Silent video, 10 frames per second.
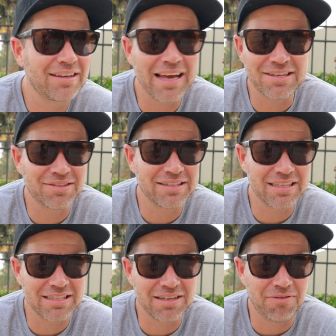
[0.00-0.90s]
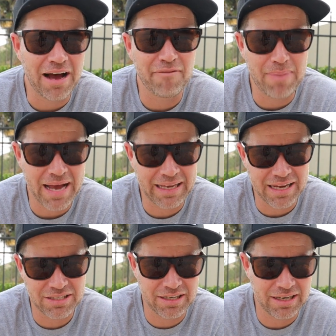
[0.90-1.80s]
Catch 365 back
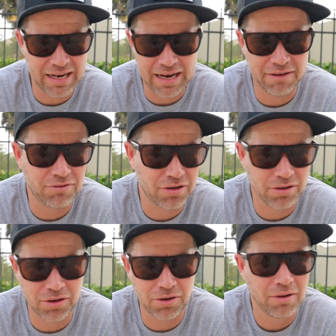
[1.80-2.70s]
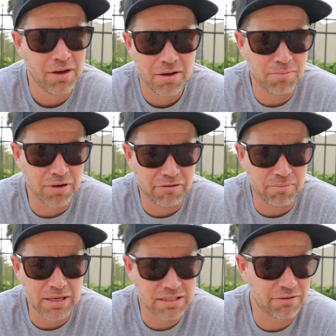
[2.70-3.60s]
at you today after a little brief
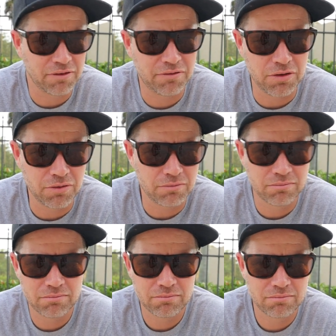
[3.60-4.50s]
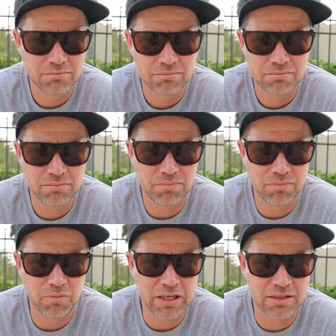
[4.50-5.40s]
miss of a few
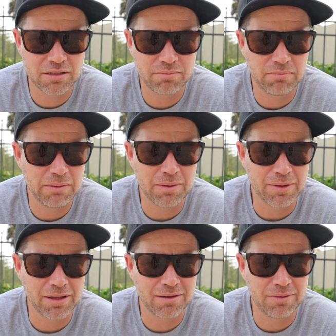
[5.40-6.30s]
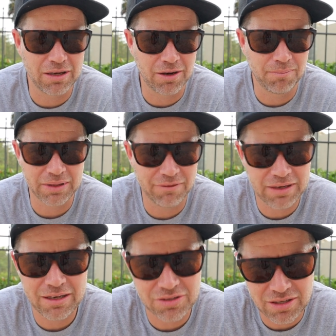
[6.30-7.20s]
weeks, maybe a month, but the
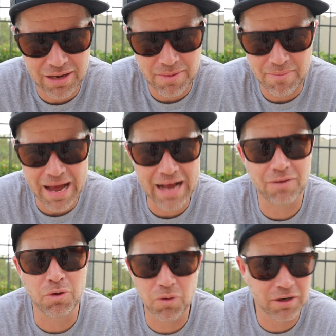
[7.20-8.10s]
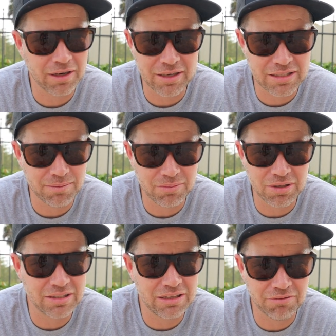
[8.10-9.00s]
videos are coming back. We're working on some
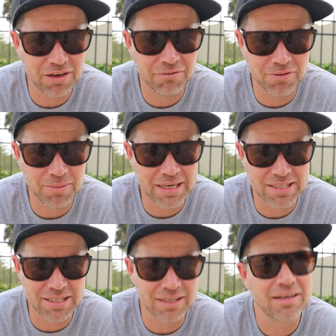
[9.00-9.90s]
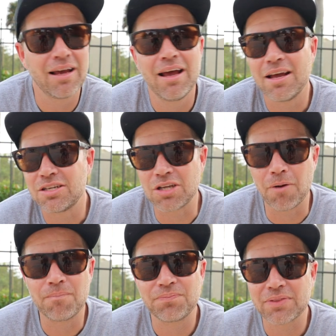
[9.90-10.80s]
good different information.
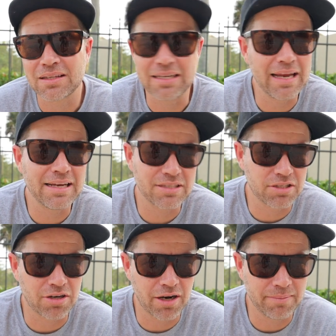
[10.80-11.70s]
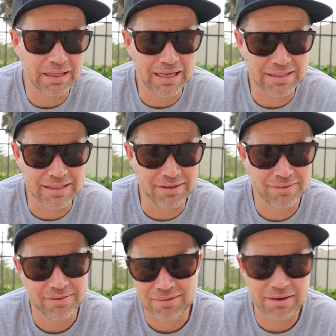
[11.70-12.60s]
So today's astronomy lesson
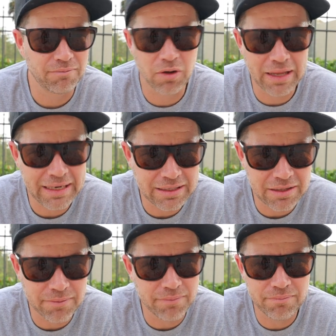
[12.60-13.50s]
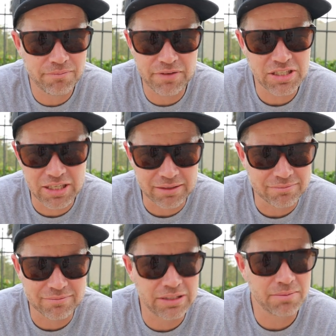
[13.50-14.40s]
relating to the fishing
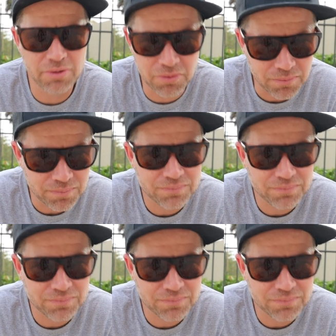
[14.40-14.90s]
and the moon.